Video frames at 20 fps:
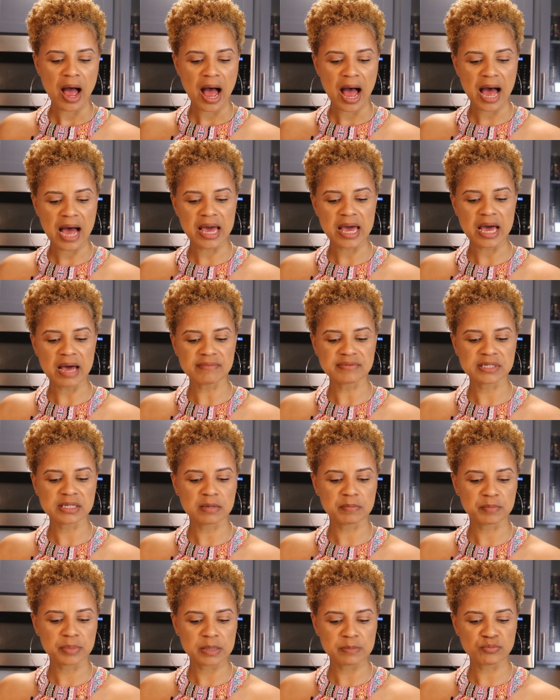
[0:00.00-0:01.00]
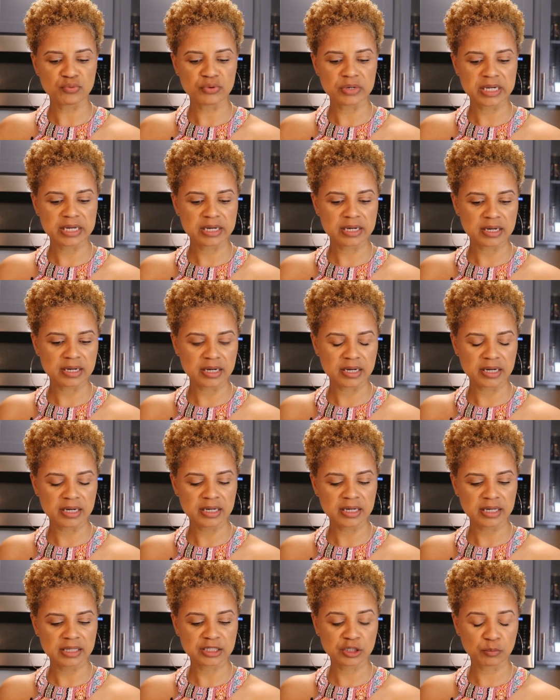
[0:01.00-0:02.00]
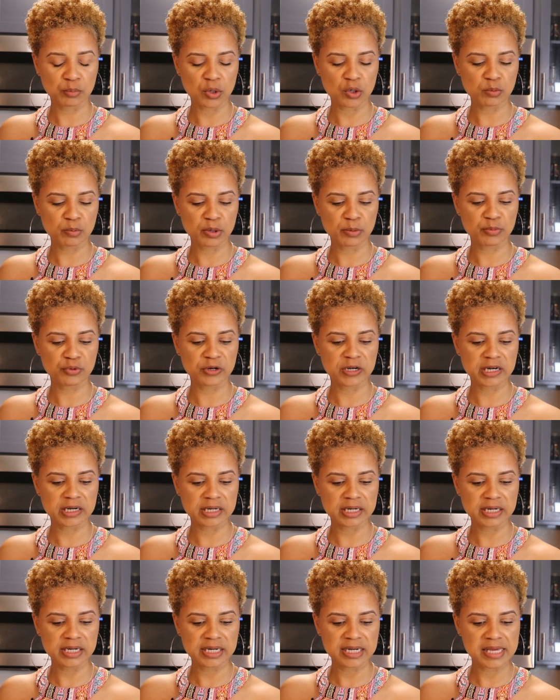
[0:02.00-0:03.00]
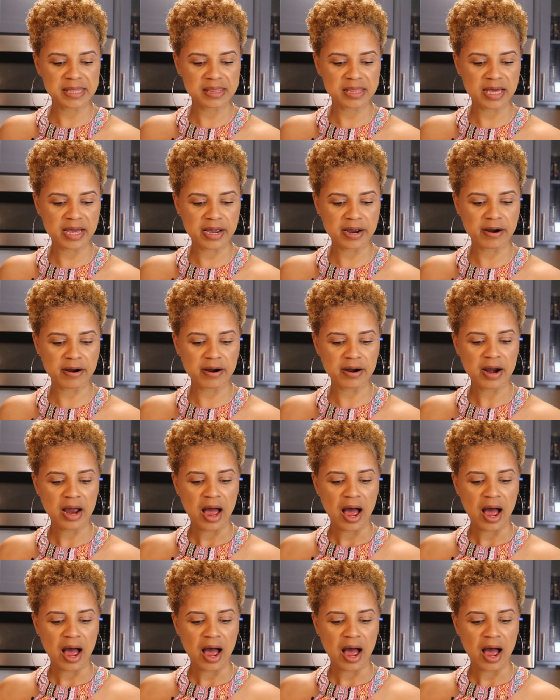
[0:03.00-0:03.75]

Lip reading: I have some paprika, smoked paprika in there.